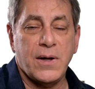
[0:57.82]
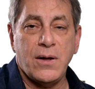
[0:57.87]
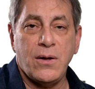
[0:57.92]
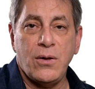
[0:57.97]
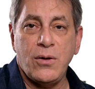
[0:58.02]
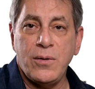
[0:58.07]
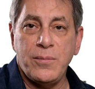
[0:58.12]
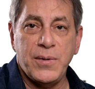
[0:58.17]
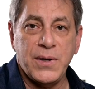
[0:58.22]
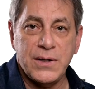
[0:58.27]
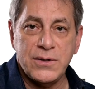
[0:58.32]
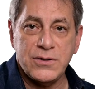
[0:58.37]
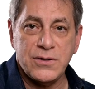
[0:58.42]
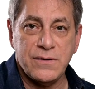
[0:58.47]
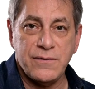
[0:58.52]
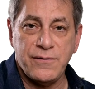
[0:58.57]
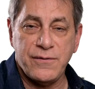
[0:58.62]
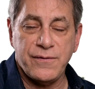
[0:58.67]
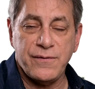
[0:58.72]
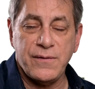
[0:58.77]
a whole bunch
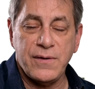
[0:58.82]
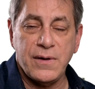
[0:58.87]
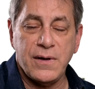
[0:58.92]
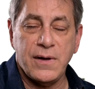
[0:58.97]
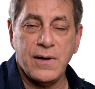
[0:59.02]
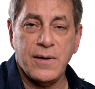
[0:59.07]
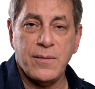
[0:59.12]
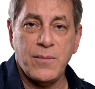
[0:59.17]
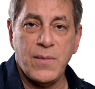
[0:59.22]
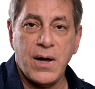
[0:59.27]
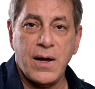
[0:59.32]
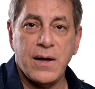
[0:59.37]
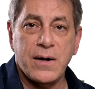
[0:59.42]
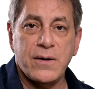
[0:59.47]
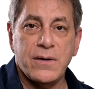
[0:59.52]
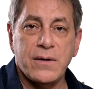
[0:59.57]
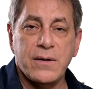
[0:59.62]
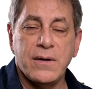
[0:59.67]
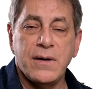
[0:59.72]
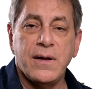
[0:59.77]
of uh,
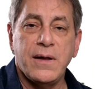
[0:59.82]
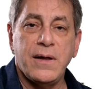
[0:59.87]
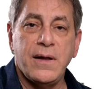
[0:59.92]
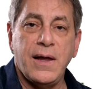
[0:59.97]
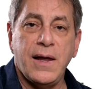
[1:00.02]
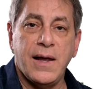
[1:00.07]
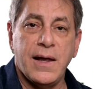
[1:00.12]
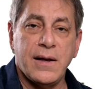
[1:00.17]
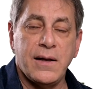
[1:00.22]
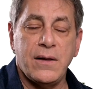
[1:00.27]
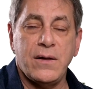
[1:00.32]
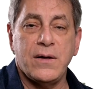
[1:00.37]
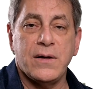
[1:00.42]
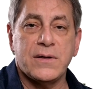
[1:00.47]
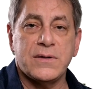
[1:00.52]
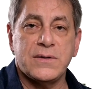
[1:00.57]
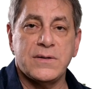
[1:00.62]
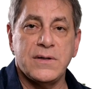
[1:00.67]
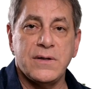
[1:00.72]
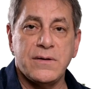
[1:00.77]
modern
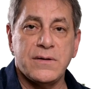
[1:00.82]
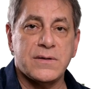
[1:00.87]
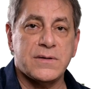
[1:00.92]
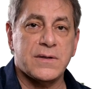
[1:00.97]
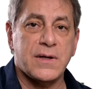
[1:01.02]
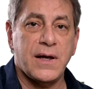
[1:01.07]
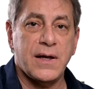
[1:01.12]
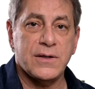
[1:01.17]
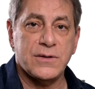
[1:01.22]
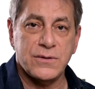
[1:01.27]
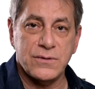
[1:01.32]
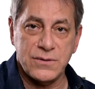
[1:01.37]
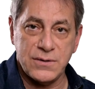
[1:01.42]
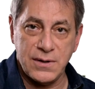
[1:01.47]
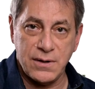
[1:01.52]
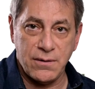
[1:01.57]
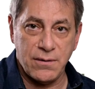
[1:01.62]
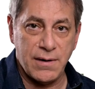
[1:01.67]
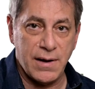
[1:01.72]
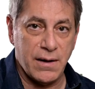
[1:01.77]
analog synthesizers
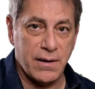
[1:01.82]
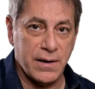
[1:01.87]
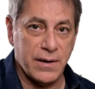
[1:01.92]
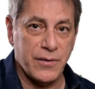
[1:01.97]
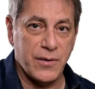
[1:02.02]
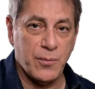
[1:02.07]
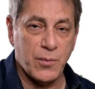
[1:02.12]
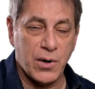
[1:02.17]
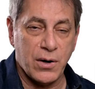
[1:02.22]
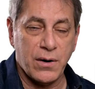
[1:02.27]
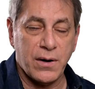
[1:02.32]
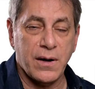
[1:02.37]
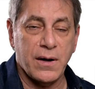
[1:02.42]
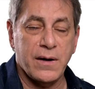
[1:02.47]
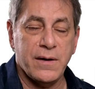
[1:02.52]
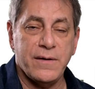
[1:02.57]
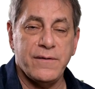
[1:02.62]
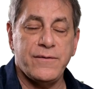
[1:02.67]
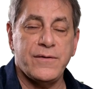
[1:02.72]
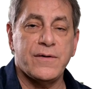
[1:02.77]
that are out on the
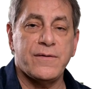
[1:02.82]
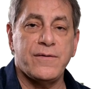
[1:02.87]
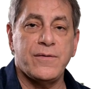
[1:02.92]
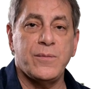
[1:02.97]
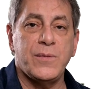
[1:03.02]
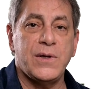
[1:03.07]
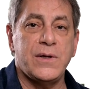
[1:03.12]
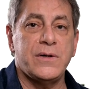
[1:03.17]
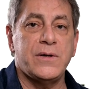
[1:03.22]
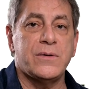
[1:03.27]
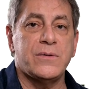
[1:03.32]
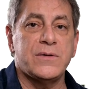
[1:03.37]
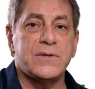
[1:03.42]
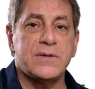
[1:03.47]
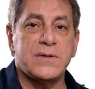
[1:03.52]
market. If you're familiar with